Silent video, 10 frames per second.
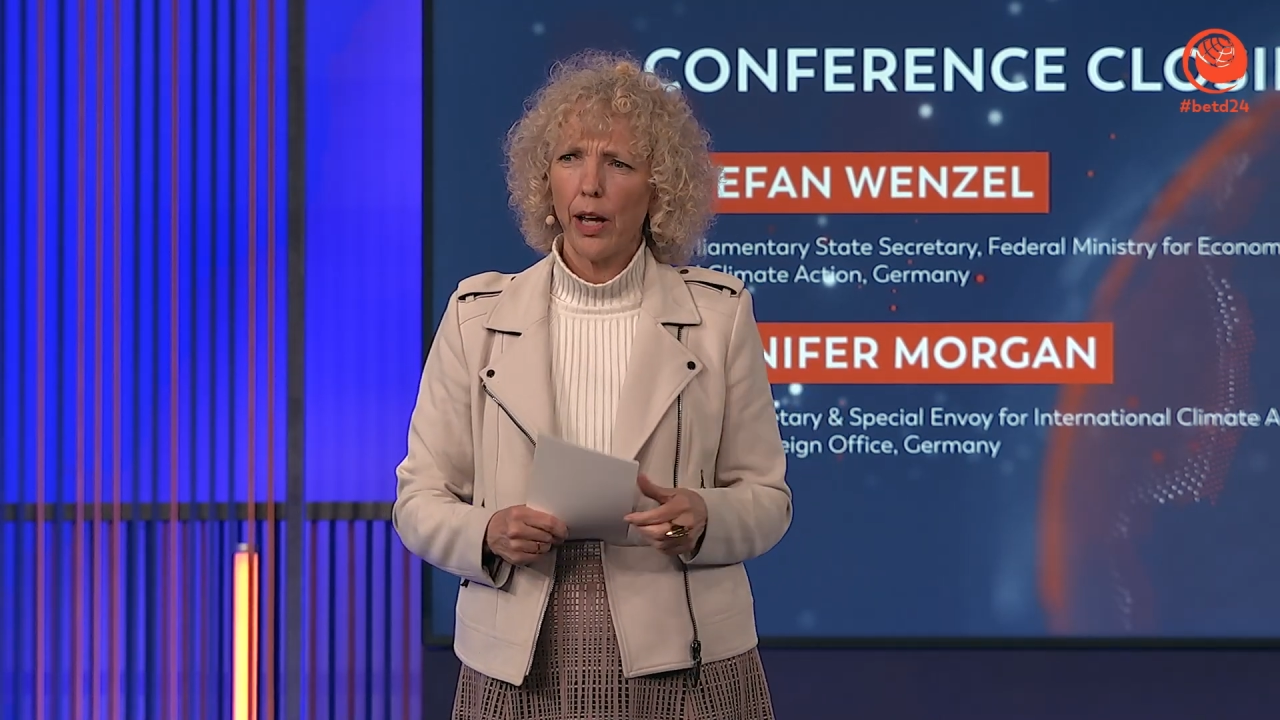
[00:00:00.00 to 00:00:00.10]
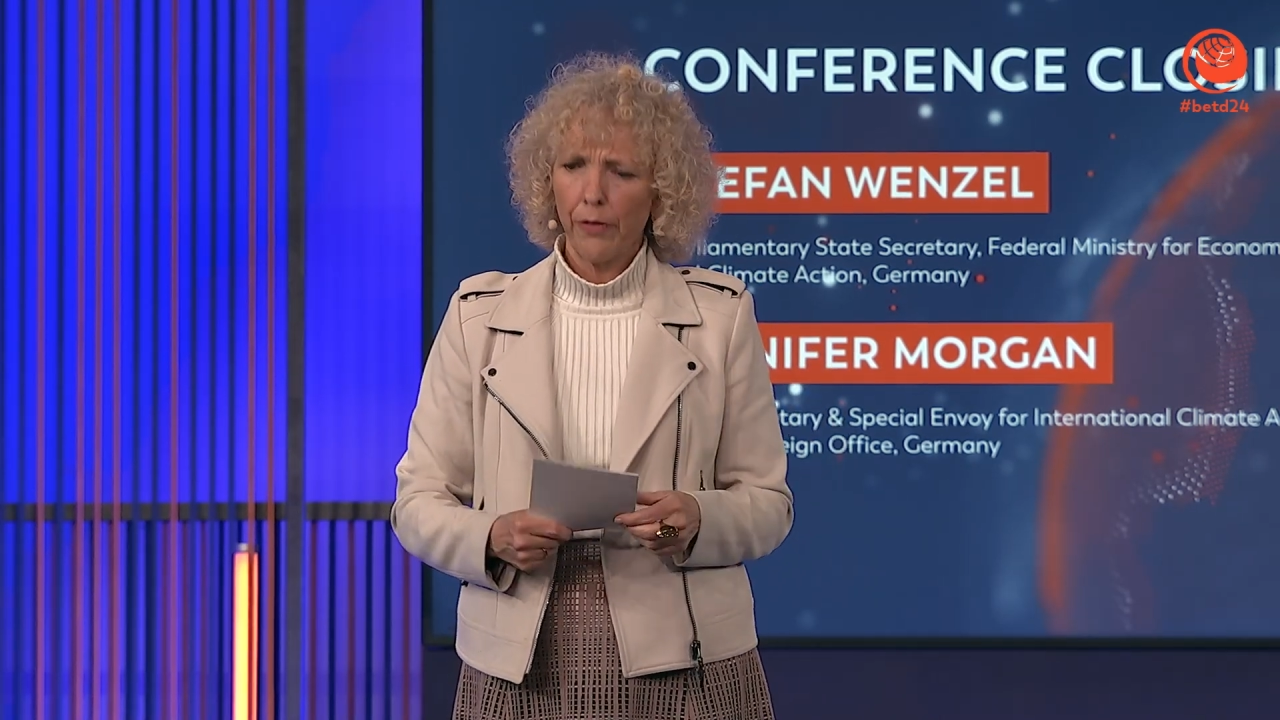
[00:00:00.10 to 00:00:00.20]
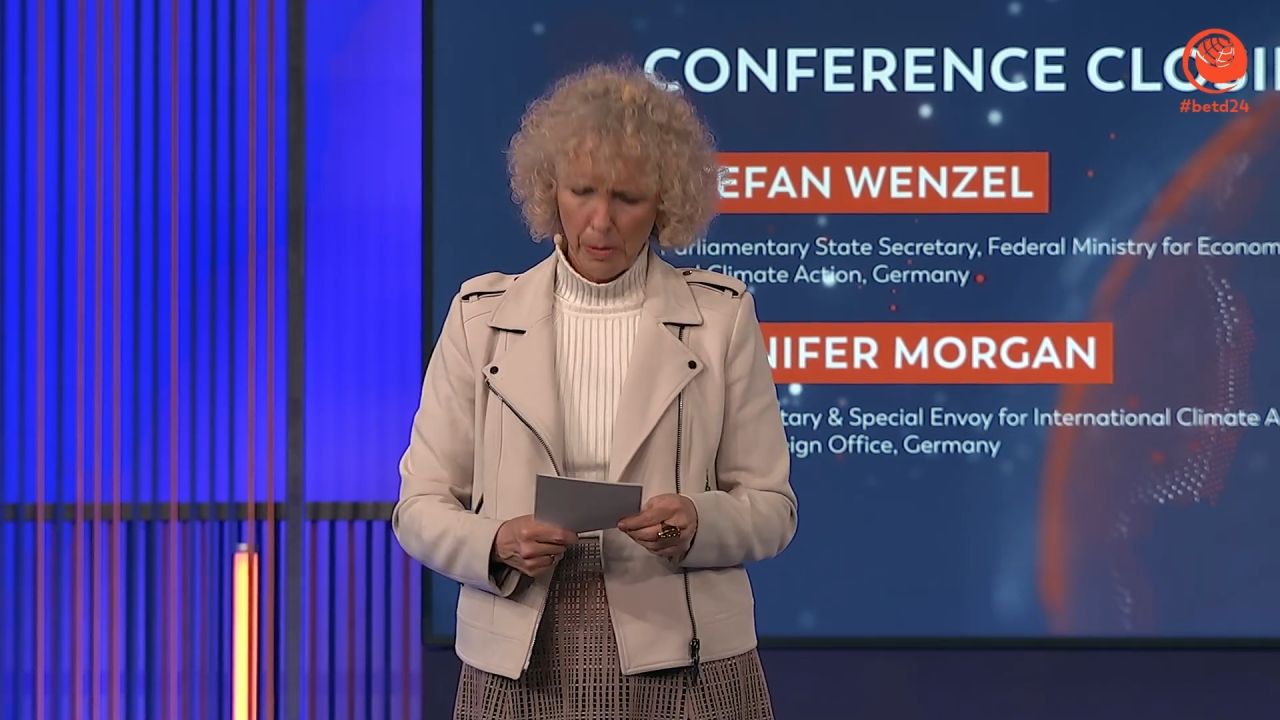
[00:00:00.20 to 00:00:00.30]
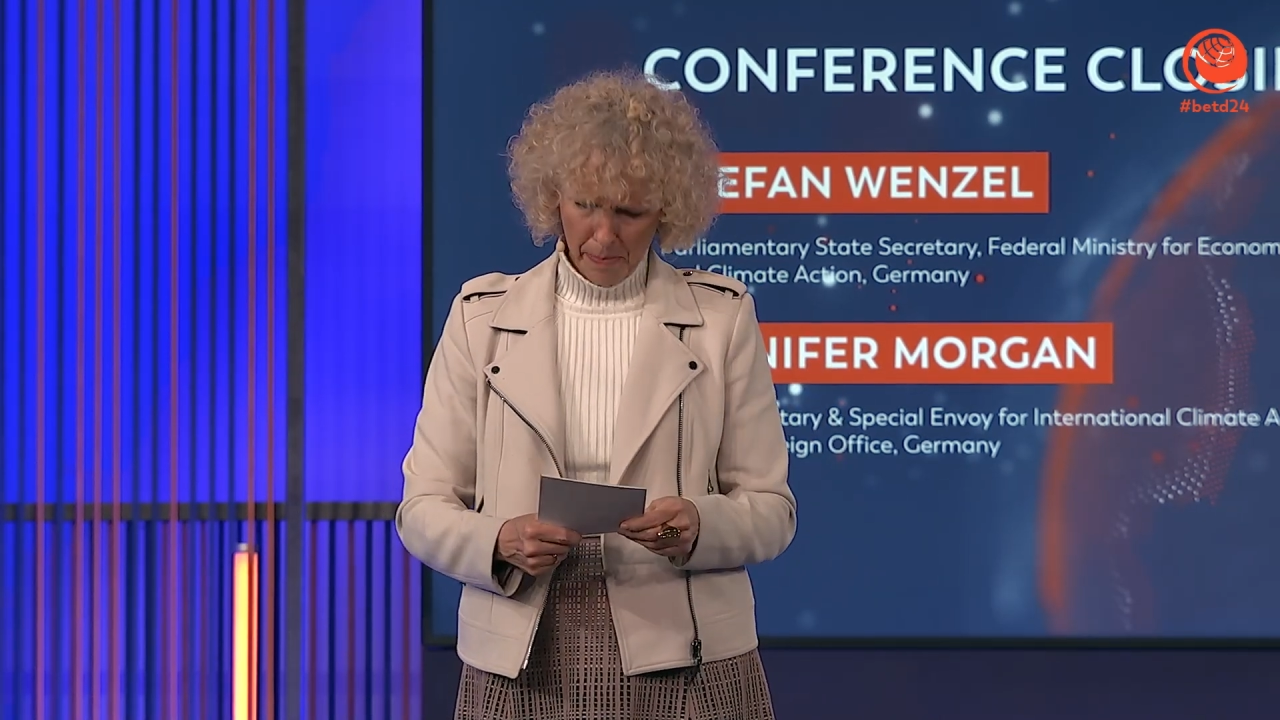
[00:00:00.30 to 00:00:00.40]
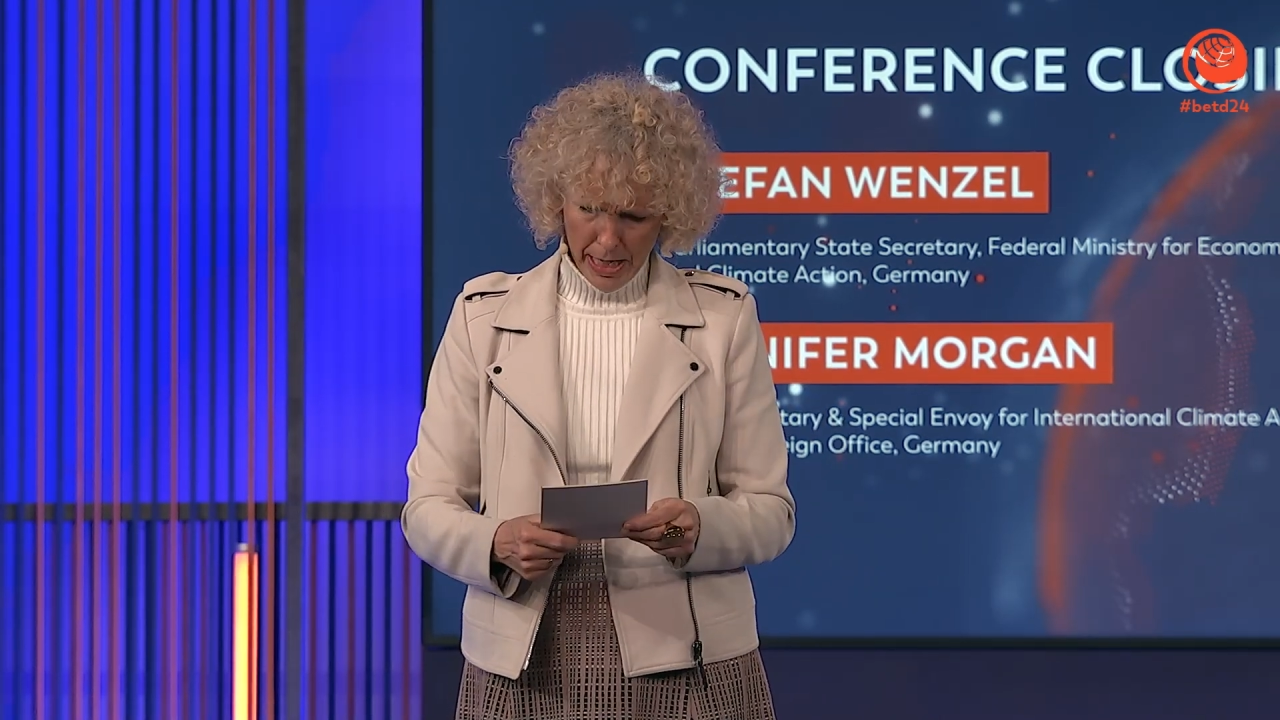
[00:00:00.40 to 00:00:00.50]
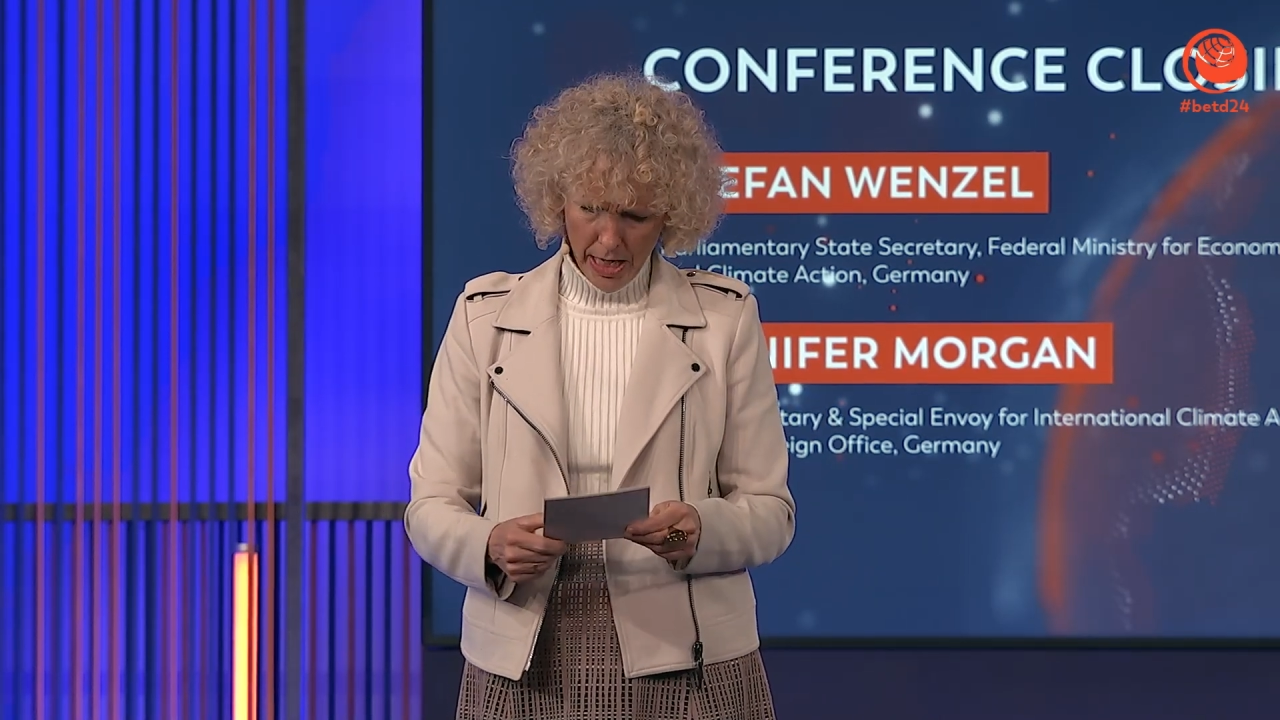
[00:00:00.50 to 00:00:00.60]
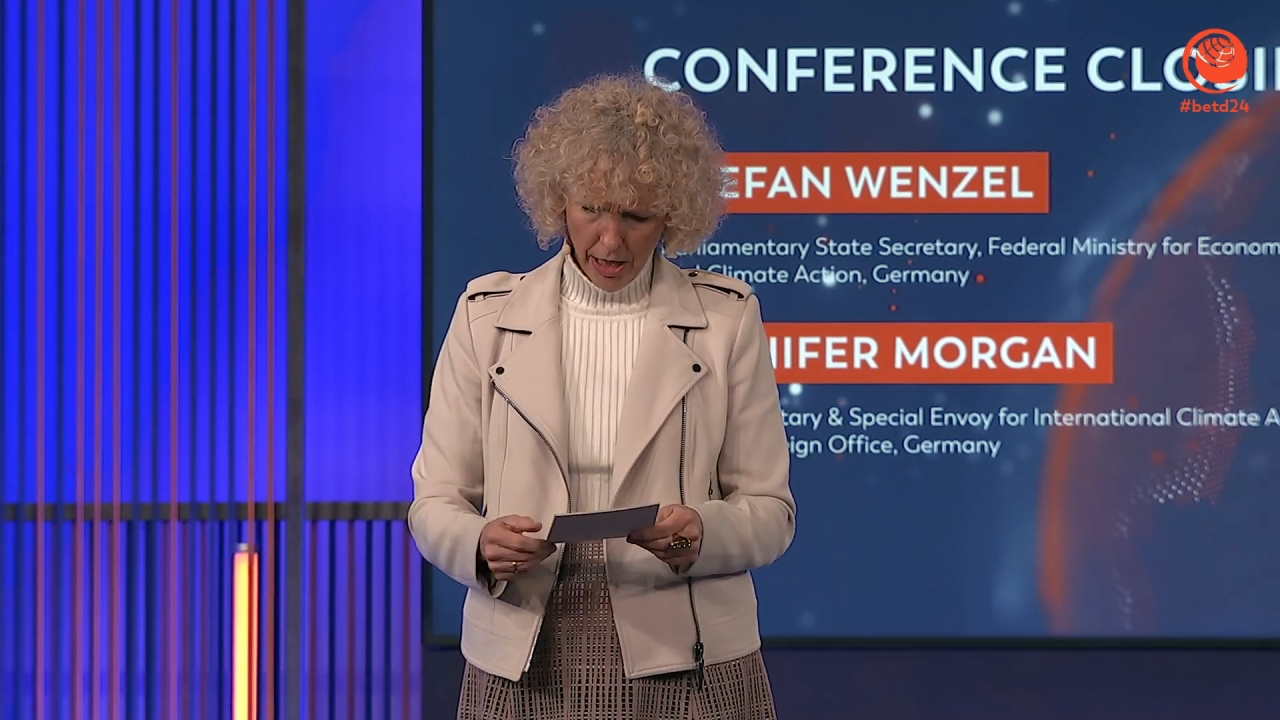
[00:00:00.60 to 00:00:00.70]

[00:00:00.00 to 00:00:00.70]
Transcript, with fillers: having been